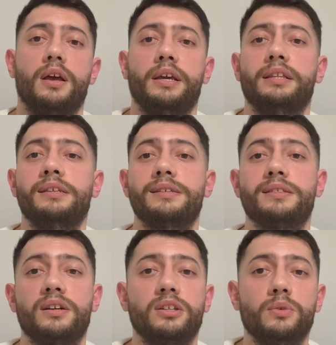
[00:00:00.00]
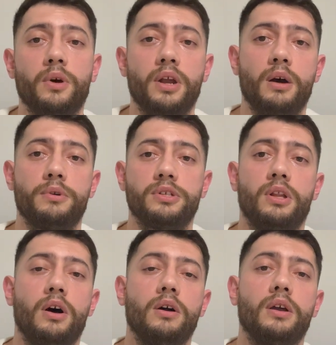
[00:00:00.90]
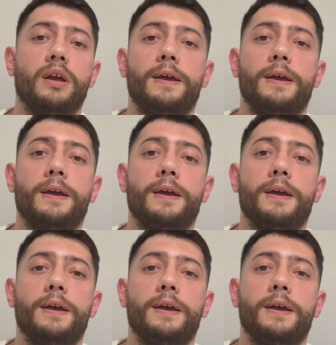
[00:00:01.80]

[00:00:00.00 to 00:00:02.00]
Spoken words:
It is 31 hours long